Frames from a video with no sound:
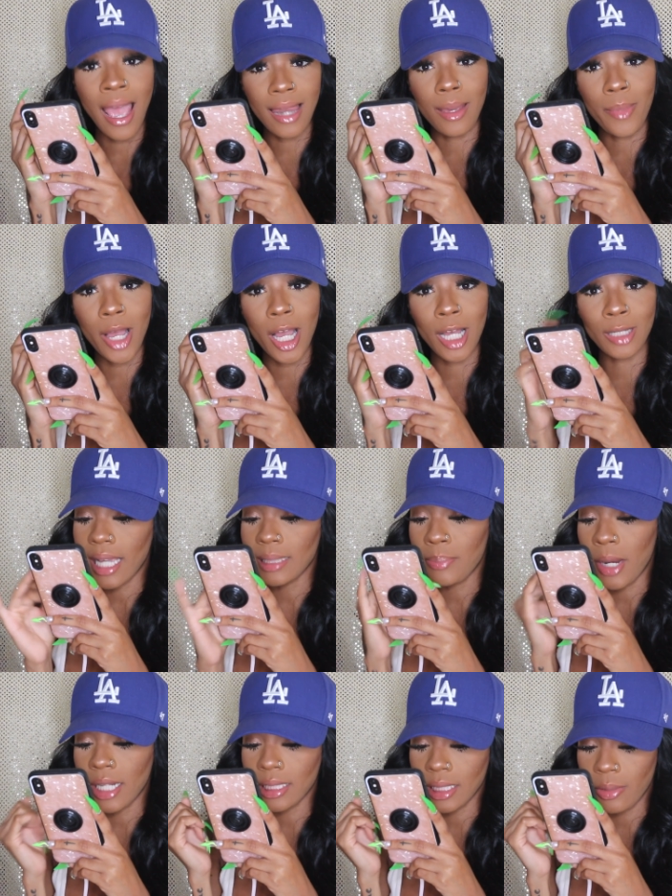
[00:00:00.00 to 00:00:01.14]
Hella bomb. Next
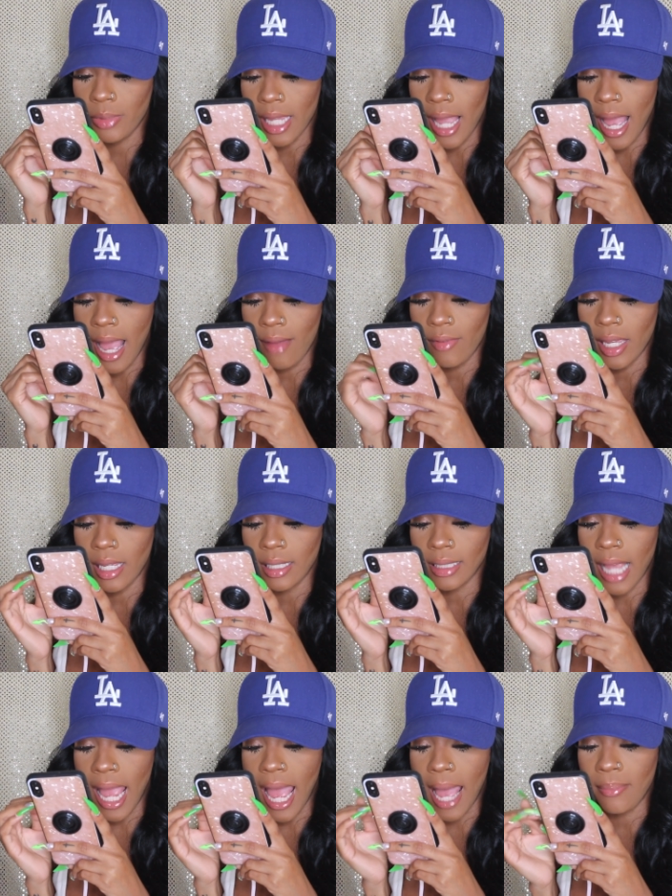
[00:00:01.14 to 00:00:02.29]
person we have is
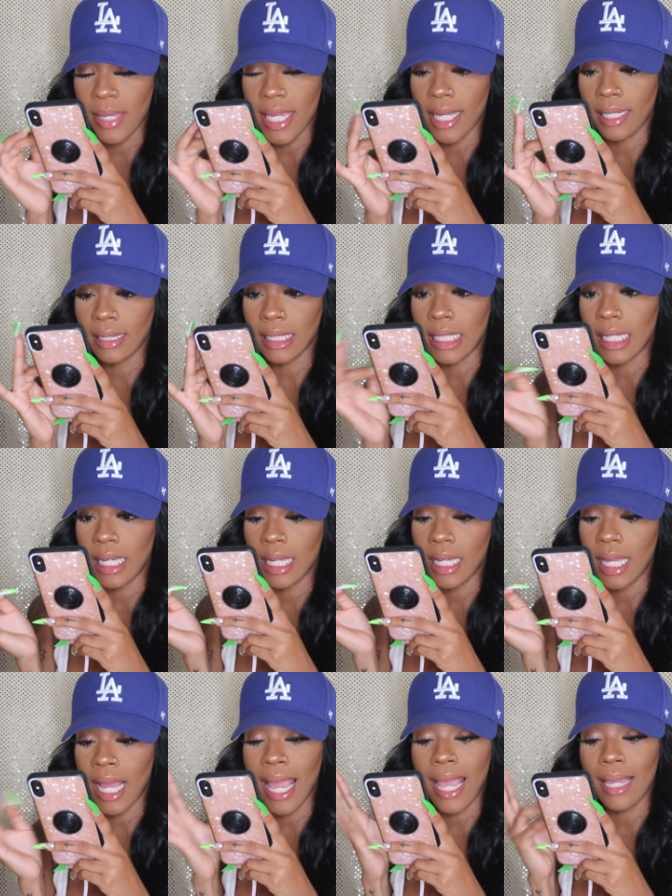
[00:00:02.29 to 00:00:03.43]
Abby
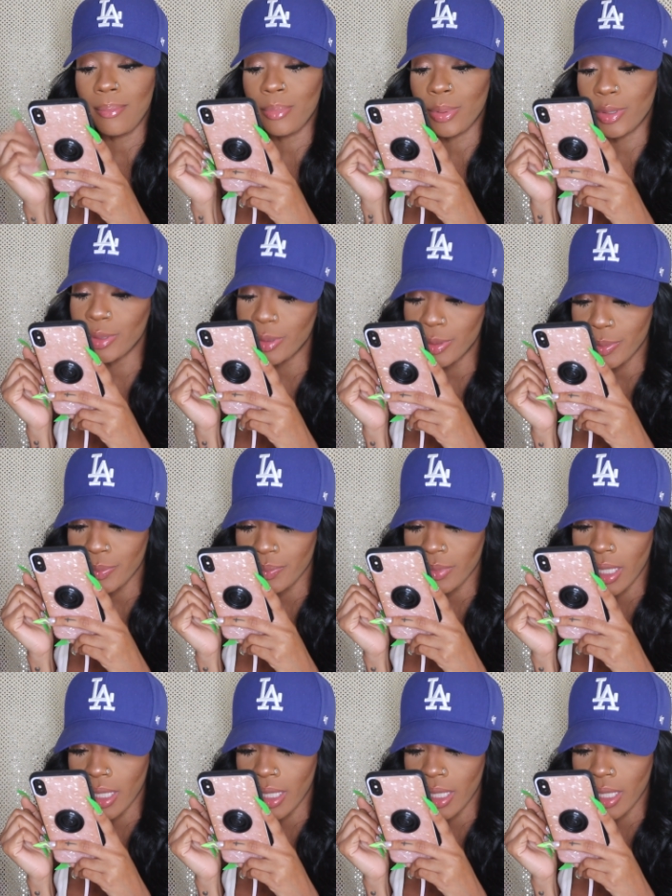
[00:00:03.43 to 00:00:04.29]
Aaliyah. Hey, boo.